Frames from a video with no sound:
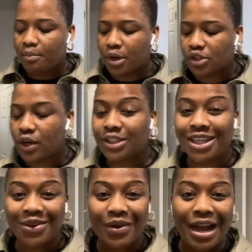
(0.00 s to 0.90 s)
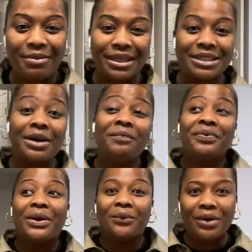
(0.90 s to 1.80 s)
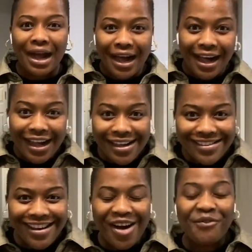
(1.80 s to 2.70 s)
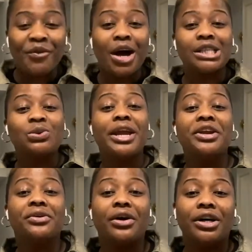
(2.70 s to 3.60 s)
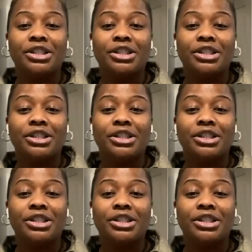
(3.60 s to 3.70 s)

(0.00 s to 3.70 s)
Postgraduate requirement. Well, of course, when you